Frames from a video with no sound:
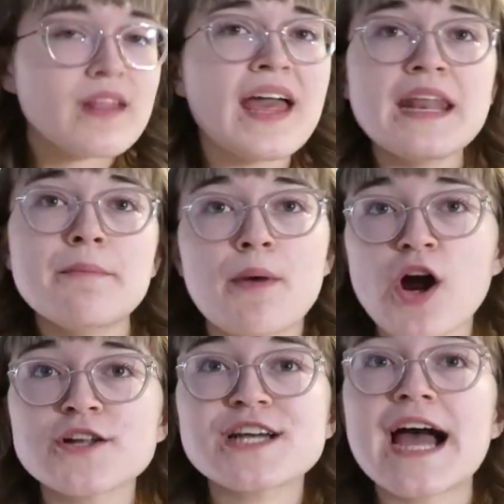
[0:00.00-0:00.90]
And in
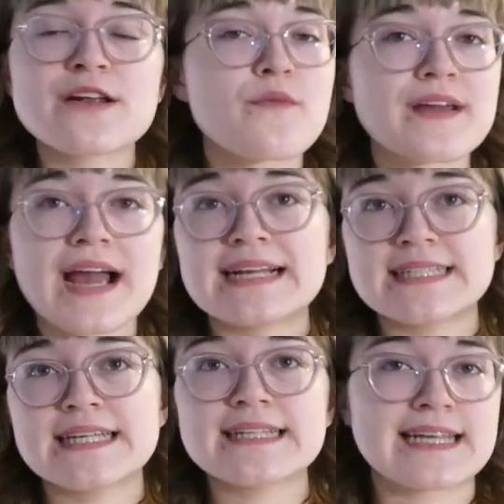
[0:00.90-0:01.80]
March, I don't think I
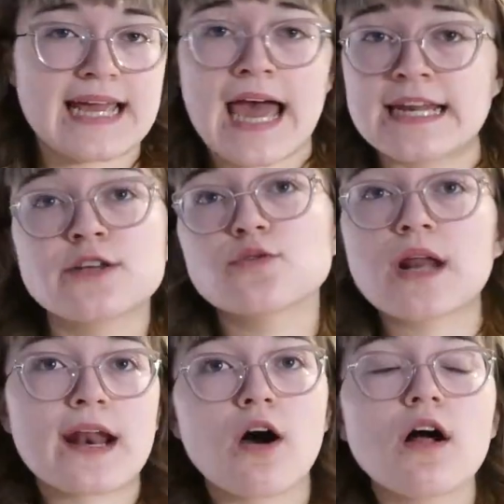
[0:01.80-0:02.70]
did it, like, I didn't do
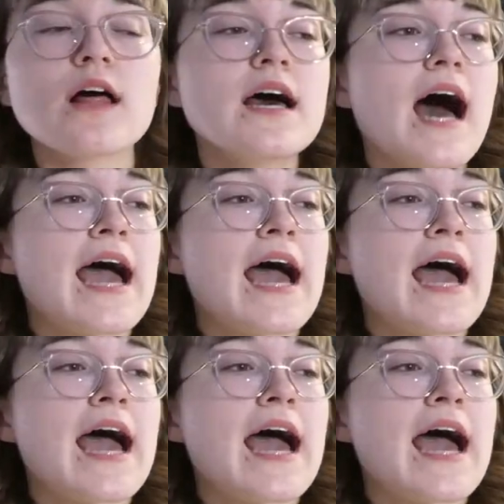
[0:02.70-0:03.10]
it at all.